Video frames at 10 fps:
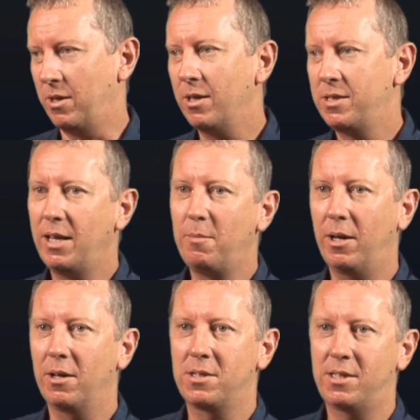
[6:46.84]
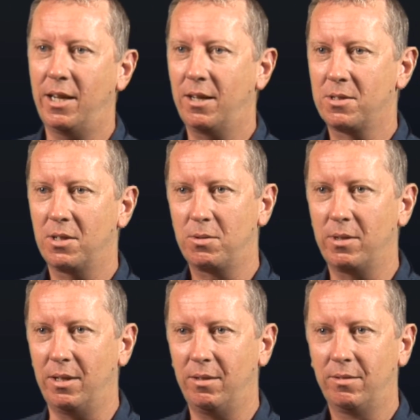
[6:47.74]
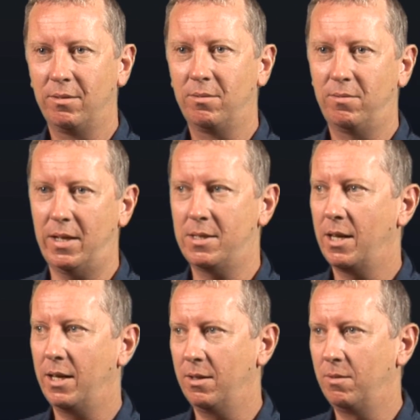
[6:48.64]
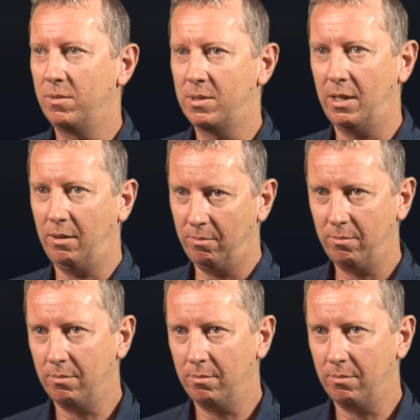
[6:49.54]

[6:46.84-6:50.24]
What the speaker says: really nice. He let me go to set because I was really fascinated to see,